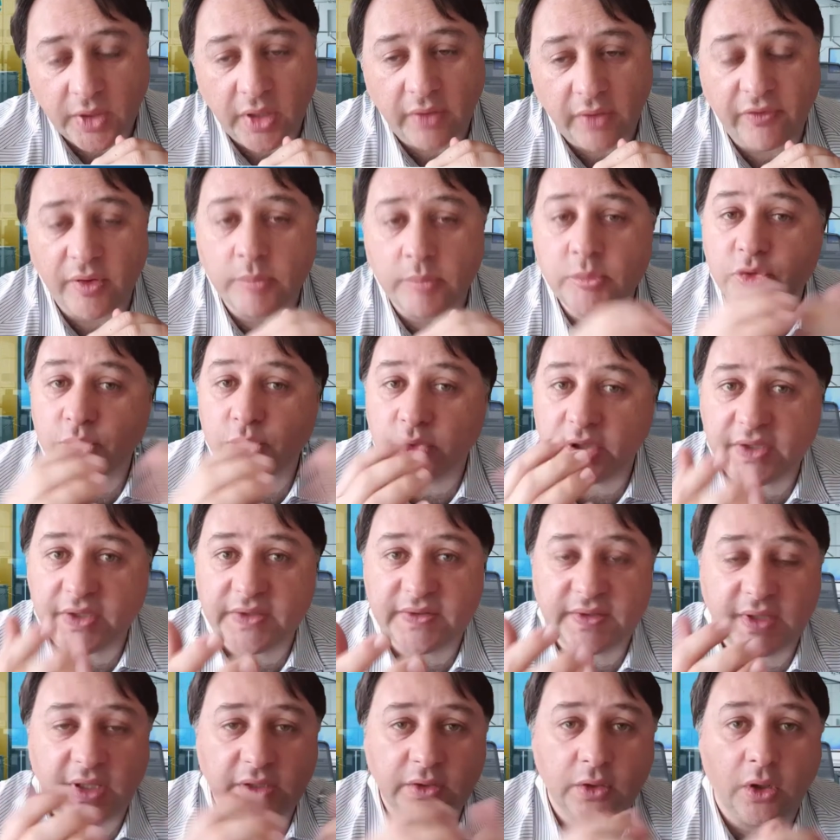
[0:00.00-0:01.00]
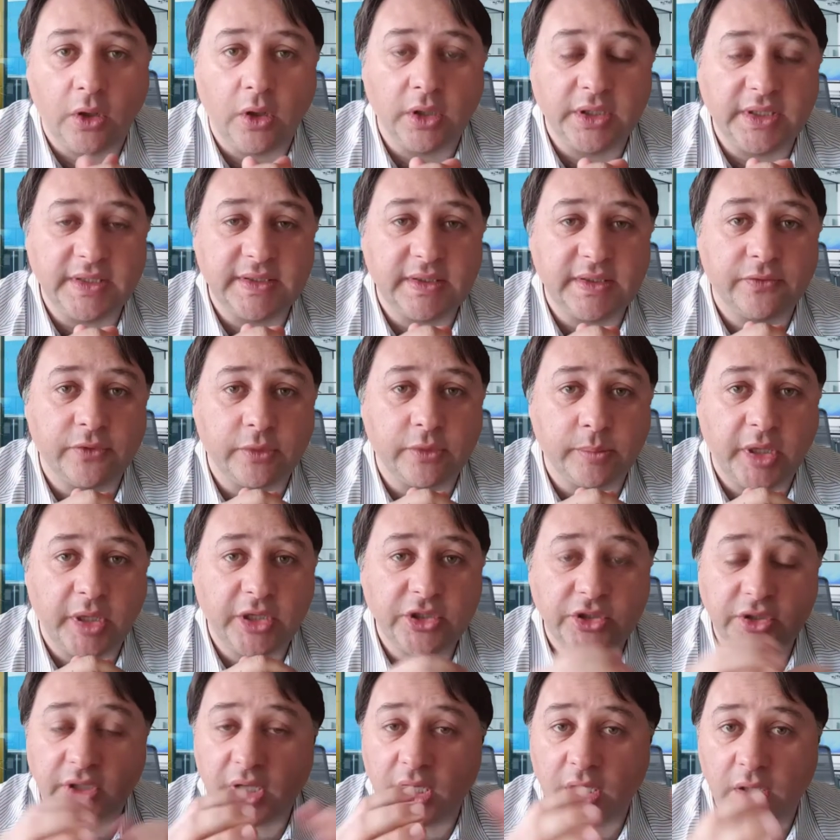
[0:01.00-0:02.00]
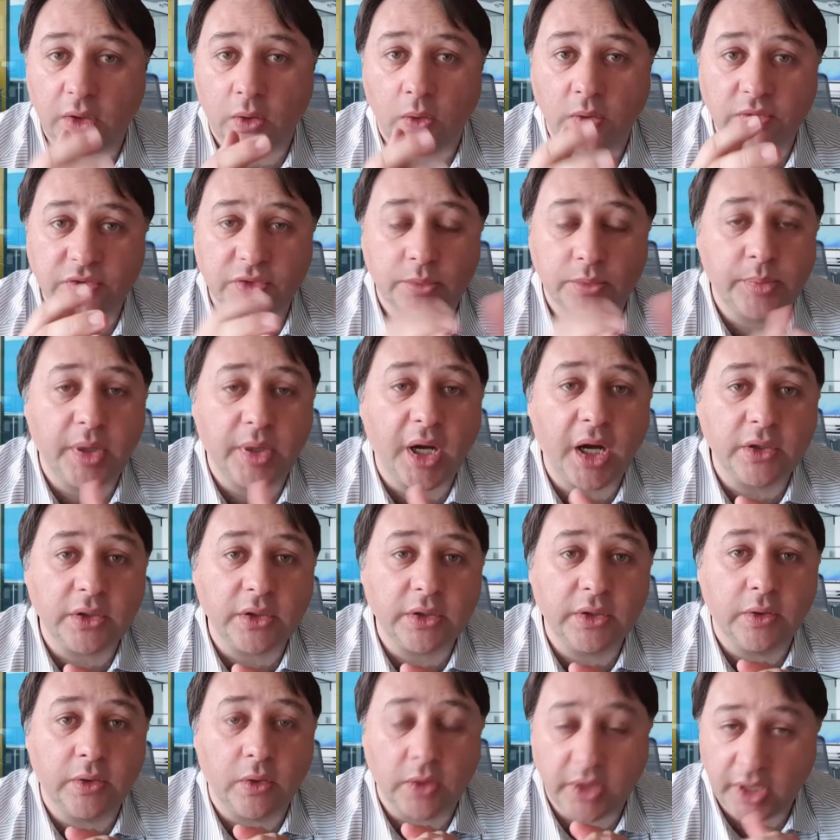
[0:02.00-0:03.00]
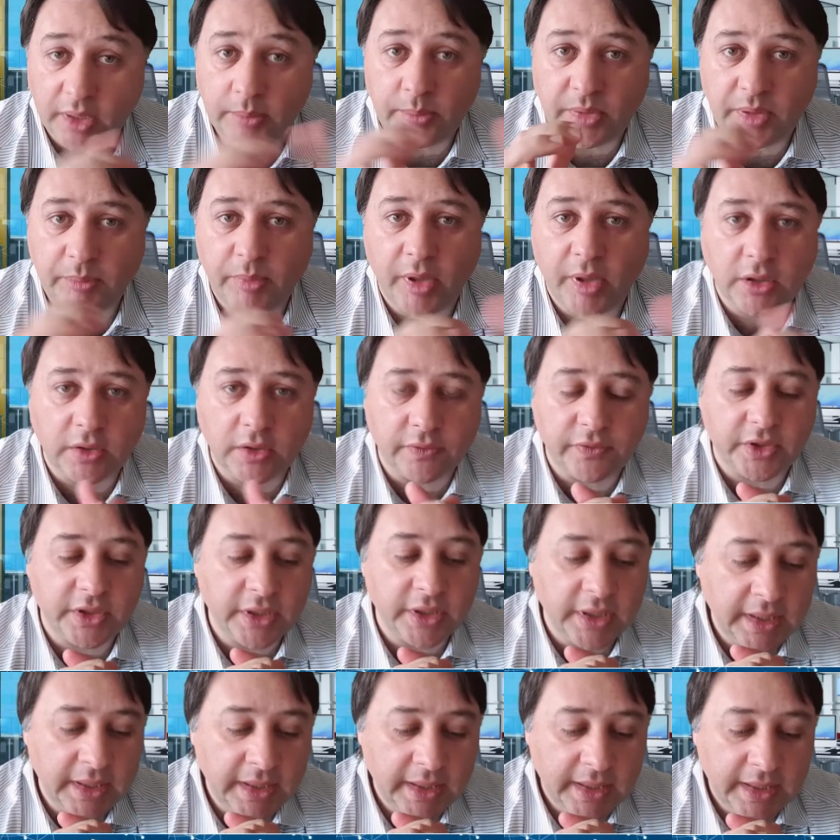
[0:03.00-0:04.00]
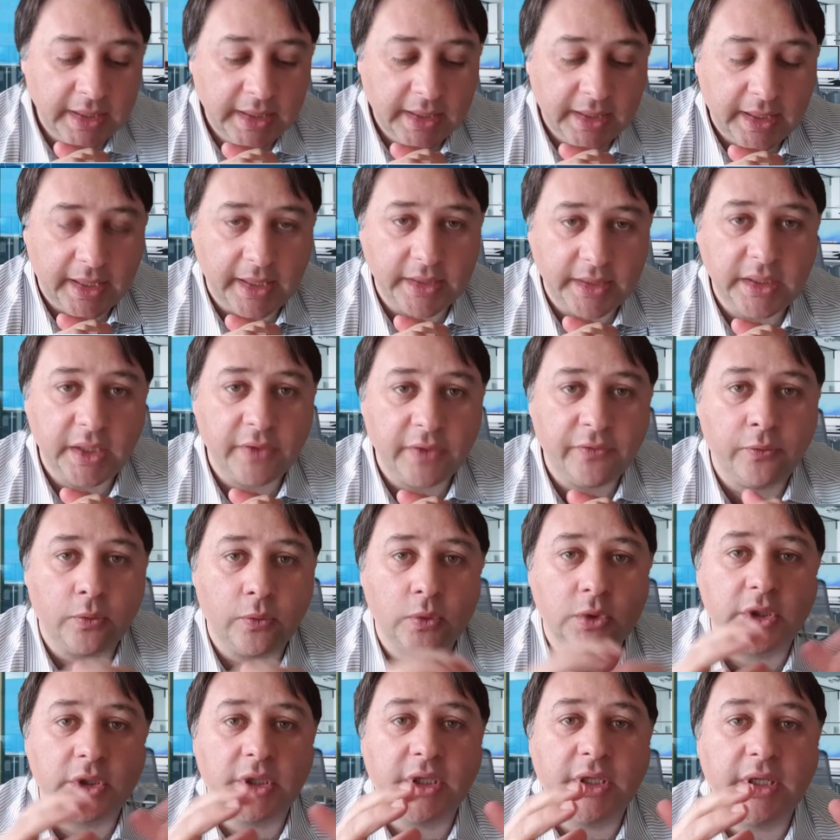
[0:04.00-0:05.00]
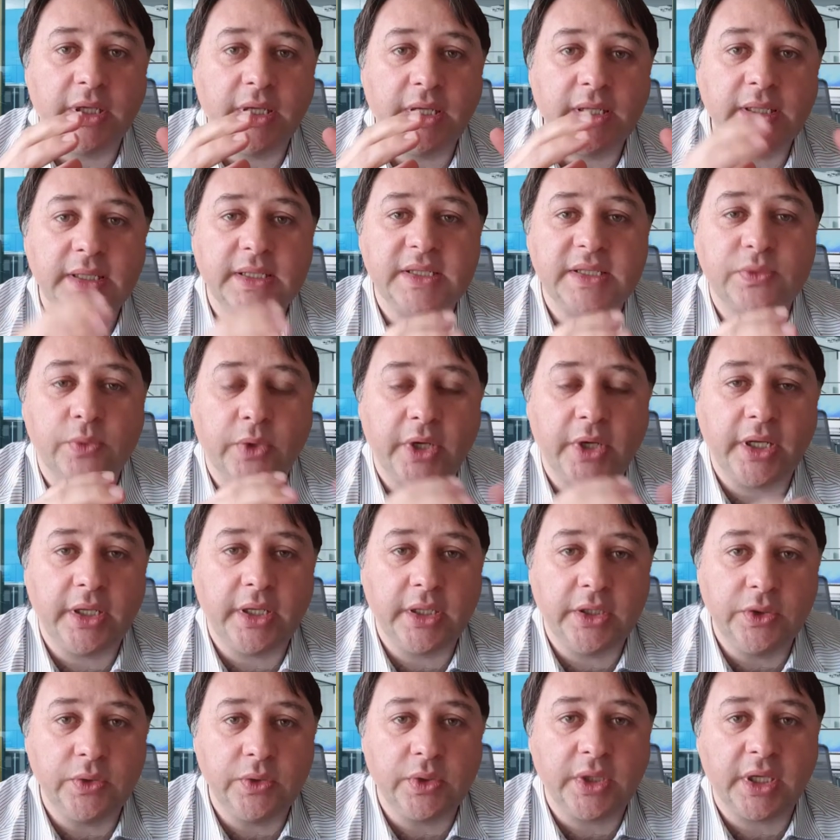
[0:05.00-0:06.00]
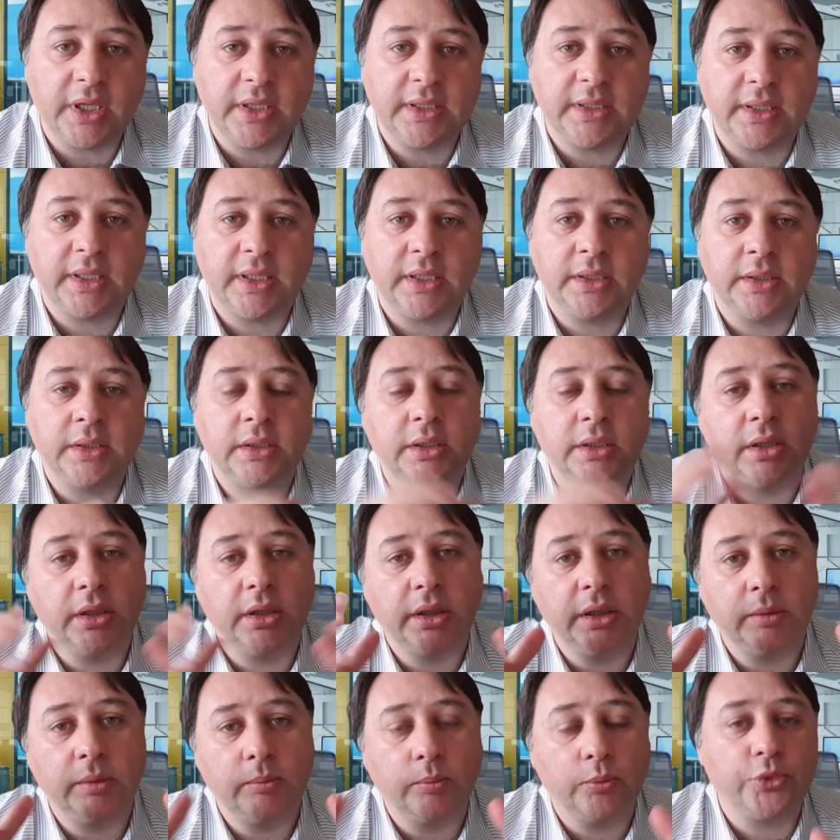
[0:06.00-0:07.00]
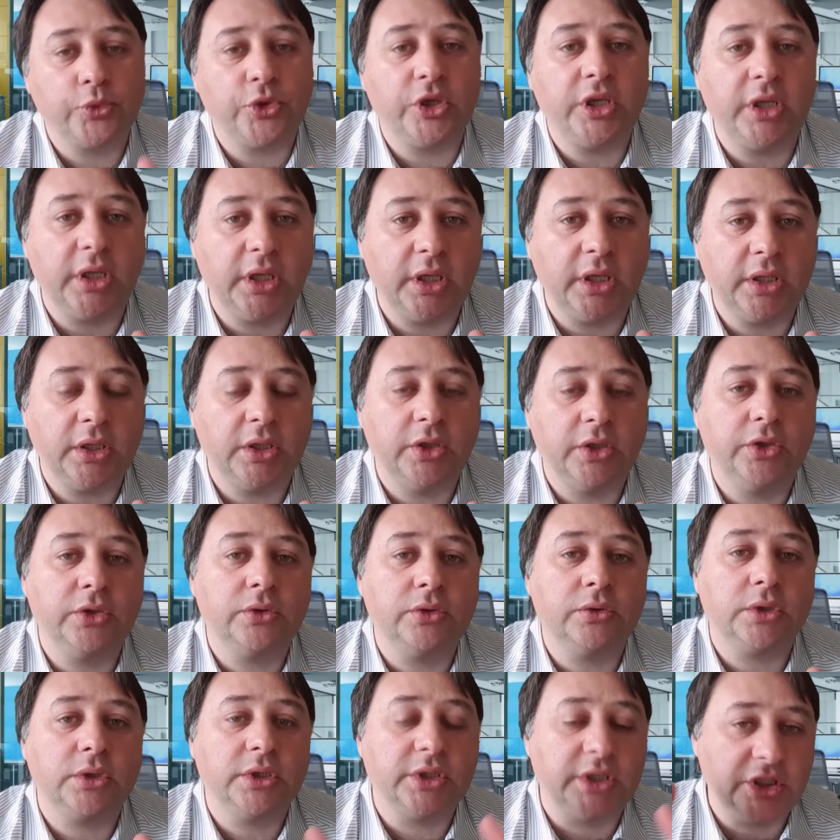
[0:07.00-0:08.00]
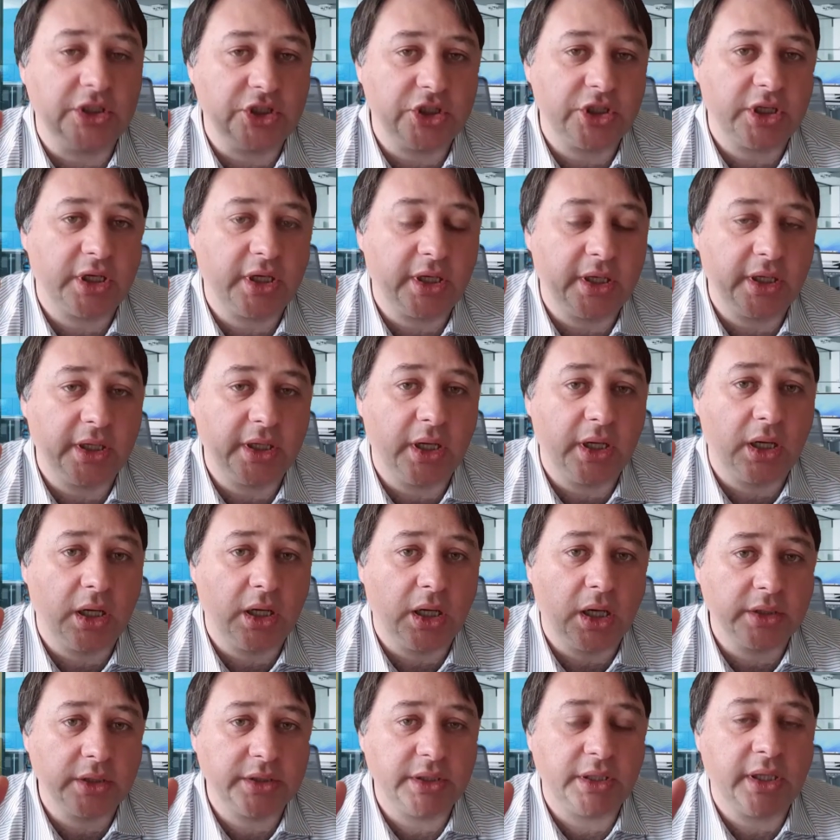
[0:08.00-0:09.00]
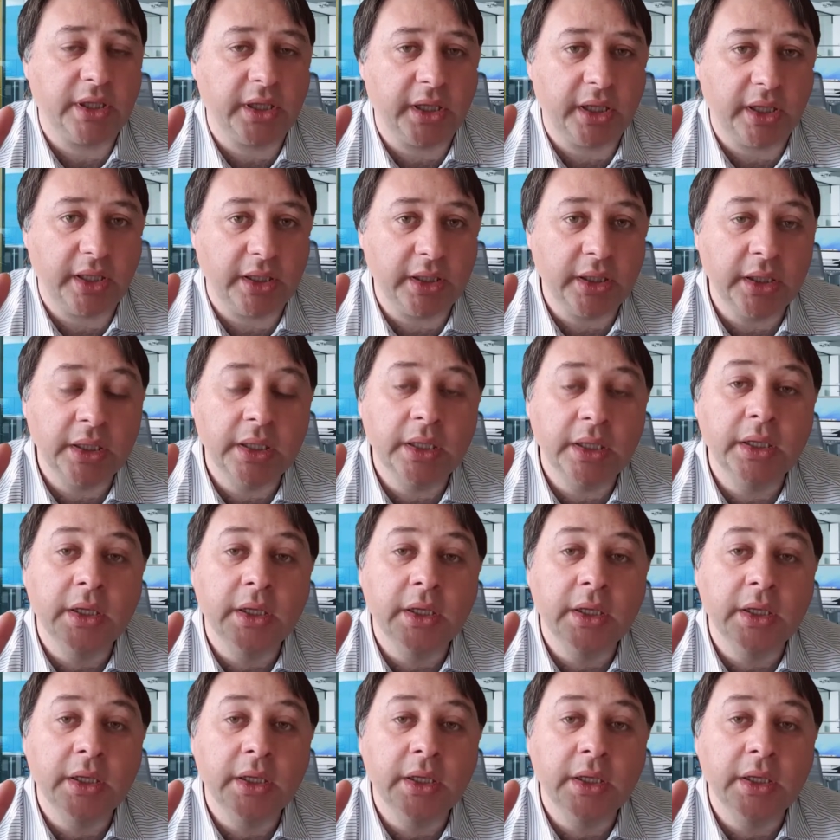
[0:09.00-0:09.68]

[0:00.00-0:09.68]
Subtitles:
ephemeris, and all these information are also part or can be part of it. And therefore, in this way, you can then bring in your DJI RTK